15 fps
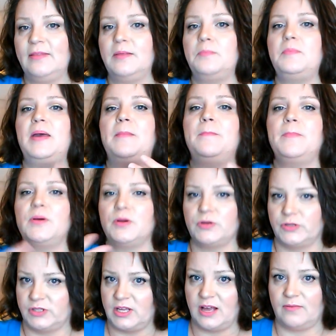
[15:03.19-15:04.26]
The
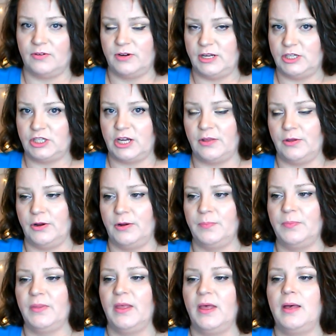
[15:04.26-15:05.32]
members cover each
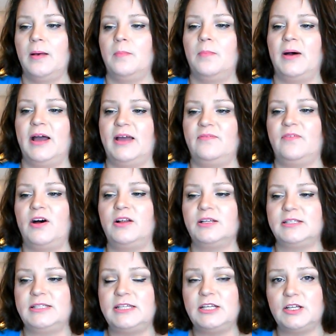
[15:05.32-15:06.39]
other by
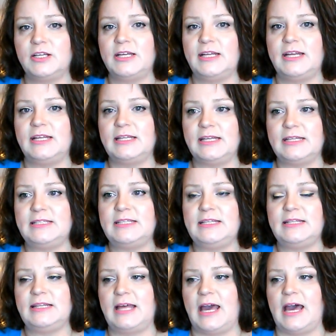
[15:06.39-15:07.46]
volunteering and
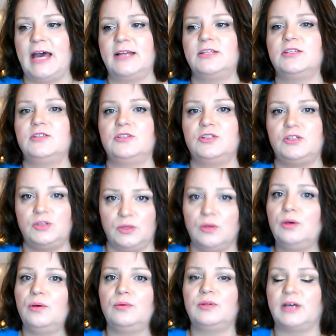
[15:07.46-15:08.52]
lending that
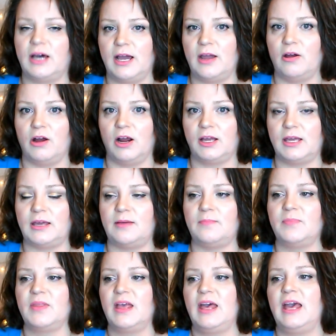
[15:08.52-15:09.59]
to the
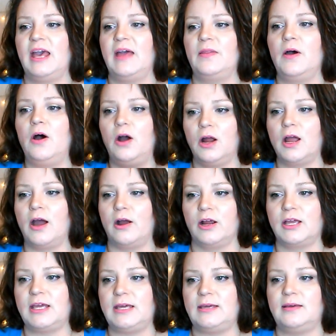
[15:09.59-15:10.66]
hierarchy, and the
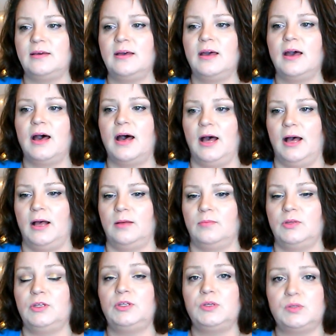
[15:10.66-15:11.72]
hierarchy
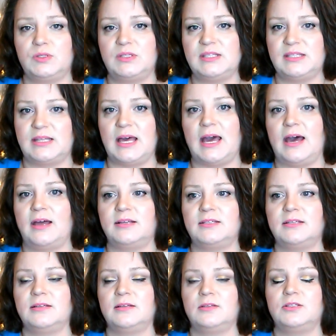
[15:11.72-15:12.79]
uses
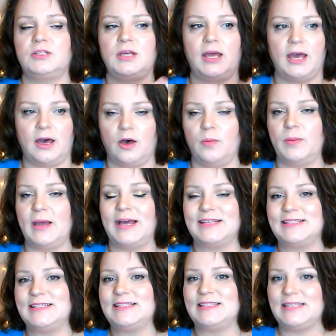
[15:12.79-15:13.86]
that to help
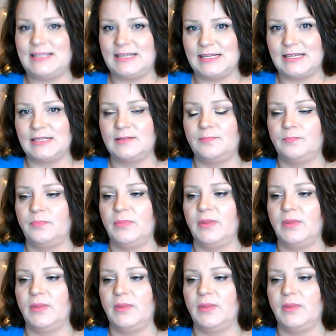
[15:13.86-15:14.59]
as it's needed.